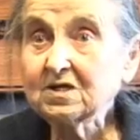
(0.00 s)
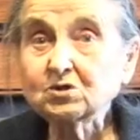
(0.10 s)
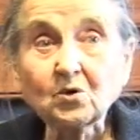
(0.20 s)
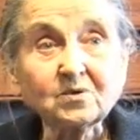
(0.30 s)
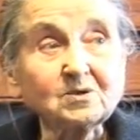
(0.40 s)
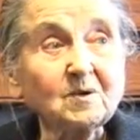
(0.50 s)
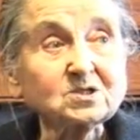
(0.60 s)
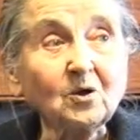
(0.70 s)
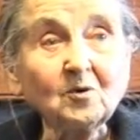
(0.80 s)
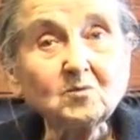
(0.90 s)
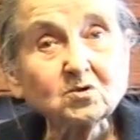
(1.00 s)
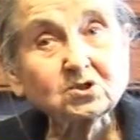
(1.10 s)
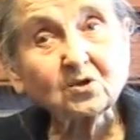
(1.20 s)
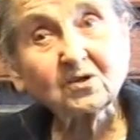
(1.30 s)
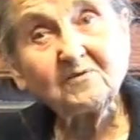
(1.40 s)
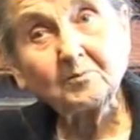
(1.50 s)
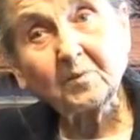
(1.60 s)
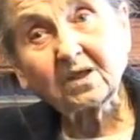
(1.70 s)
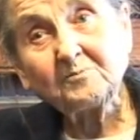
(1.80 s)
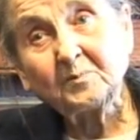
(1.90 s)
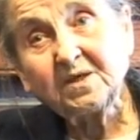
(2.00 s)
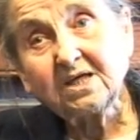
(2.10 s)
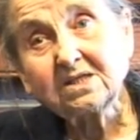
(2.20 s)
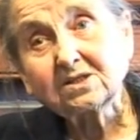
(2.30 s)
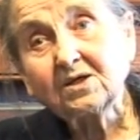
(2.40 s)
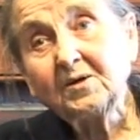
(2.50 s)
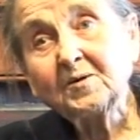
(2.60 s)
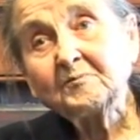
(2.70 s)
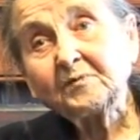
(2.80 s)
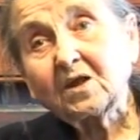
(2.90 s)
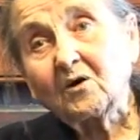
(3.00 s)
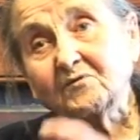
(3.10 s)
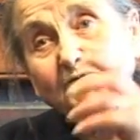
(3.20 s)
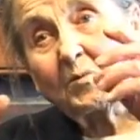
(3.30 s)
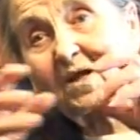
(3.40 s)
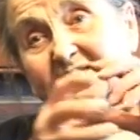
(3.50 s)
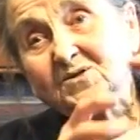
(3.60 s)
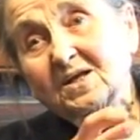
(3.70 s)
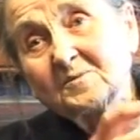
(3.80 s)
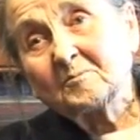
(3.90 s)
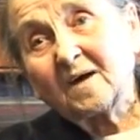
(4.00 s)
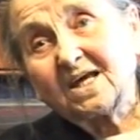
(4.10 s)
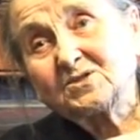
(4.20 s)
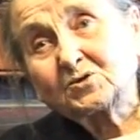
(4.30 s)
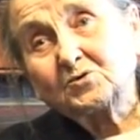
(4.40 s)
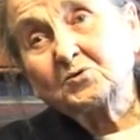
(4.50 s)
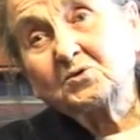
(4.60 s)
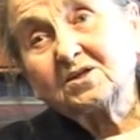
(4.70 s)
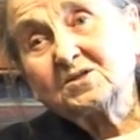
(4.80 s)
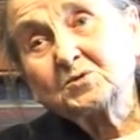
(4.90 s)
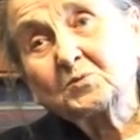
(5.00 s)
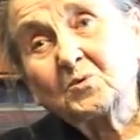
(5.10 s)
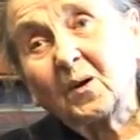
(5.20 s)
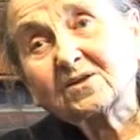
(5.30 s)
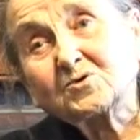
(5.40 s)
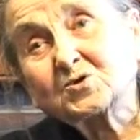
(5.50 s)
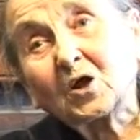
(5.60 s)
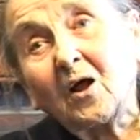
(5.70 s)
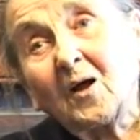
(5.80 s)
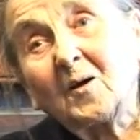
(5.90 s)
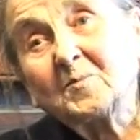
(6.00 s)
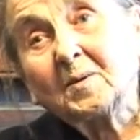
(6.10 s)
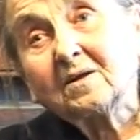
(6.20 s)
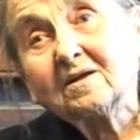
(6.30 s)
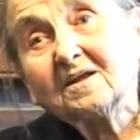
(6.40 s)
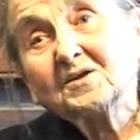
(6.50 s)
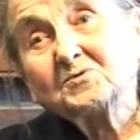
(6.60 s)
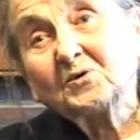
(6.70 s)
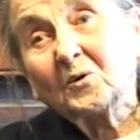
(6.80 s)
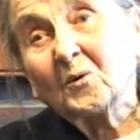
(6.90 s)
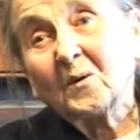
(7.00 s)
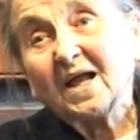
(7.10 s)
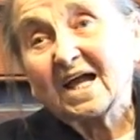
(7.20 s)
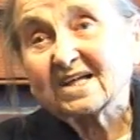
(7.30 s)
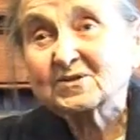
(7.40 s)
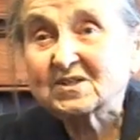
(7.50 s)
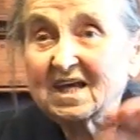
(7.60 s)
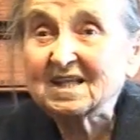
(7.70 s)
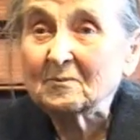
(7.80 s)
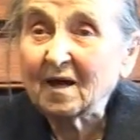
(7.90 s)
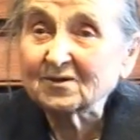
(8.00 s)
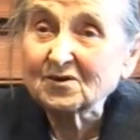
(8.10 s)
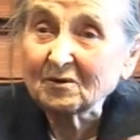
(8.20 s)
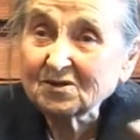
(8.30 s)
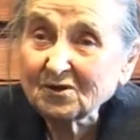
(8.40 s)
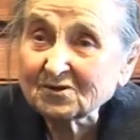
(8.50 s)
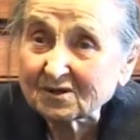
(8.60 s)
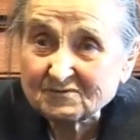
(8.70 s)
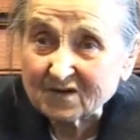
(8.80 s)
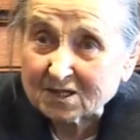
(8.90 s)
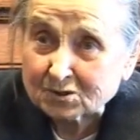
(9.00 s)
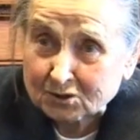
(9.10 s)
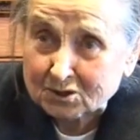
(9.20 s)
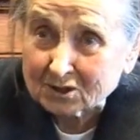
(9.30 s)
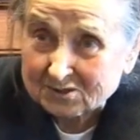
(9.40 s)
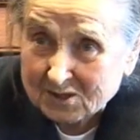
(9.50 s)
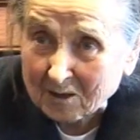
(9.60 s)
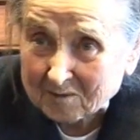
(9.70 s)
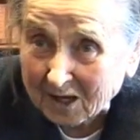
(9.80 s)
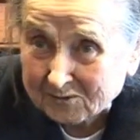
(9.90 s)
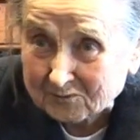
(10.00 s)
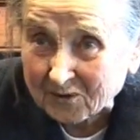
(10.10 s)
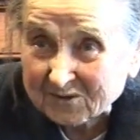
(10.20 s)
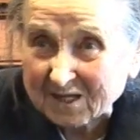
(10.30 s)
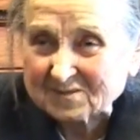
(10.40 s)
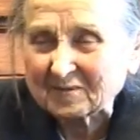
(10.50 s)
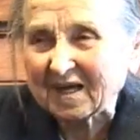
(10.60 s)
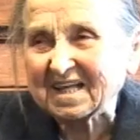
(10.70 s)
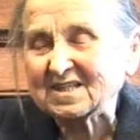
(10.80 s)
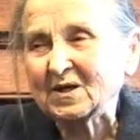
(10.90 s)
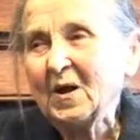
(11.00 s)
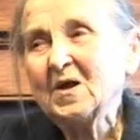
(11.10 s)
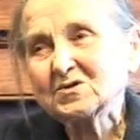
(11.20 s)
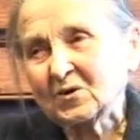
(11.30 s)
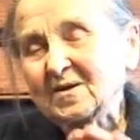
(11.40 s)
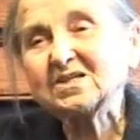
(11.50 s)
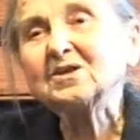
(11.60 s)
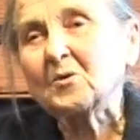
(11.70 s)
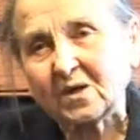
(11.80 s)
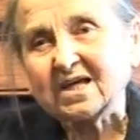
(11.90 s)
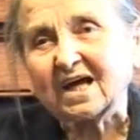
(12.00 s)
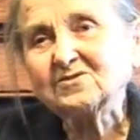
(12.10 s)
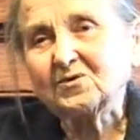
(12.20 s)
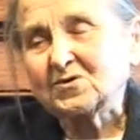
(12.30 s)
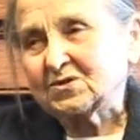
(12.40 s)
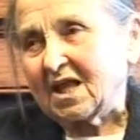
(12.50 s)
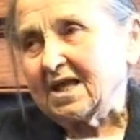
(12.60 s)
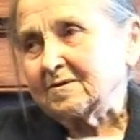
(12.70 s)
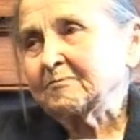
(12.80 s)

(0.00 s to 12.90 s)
So it was almost a repeat of what my students who had a job, you know, had said about not reflections about work experience. So I said, okay, I understand.